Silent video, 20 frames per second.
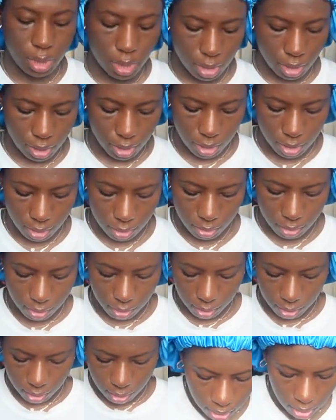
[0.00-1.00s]
these.
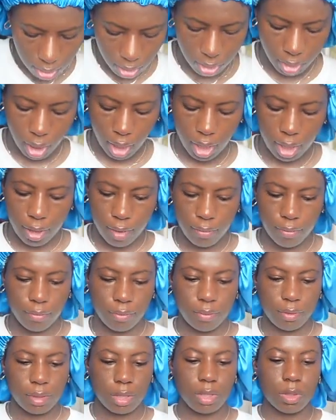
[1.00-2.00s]
I have
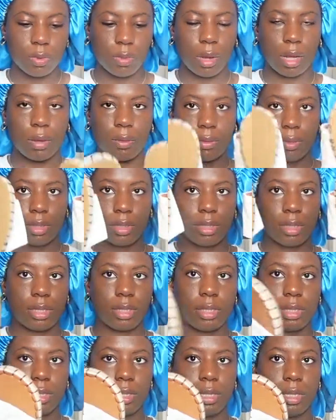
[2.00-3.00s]
these white
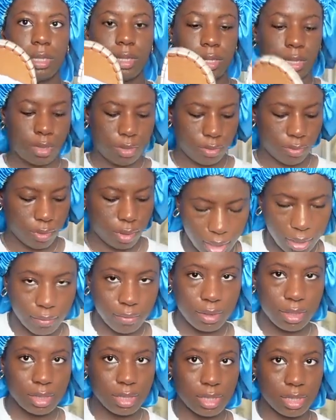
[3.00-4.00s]
ones. I
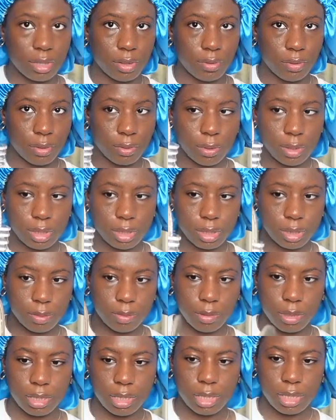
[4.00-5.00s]
have these silver ones,
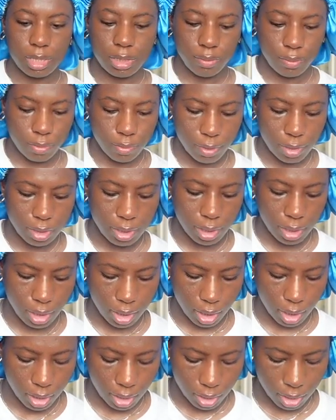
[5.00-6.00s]
but these silver ones are
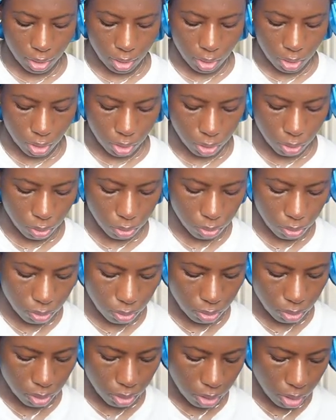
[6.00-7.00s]
not gonna go
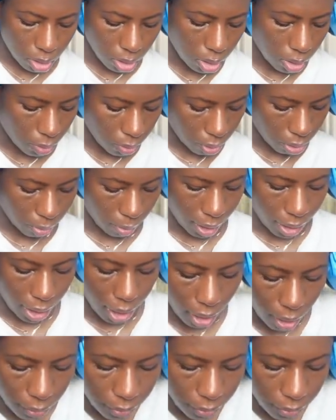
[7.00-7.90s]
with my